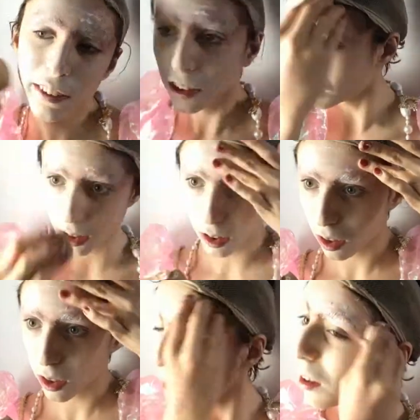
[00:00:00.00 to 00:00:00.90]
contained
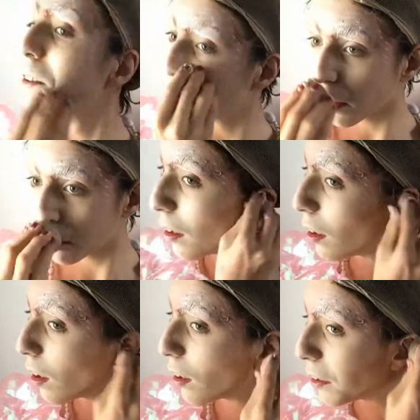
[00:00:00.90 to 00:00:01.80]
lead,
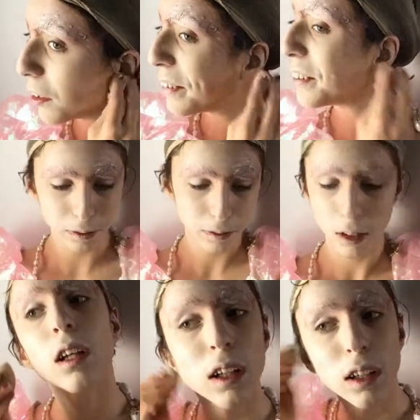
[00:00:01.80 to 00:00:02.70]
so
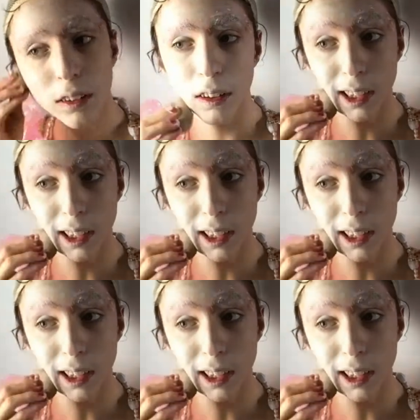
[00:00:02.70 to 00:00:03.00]
that made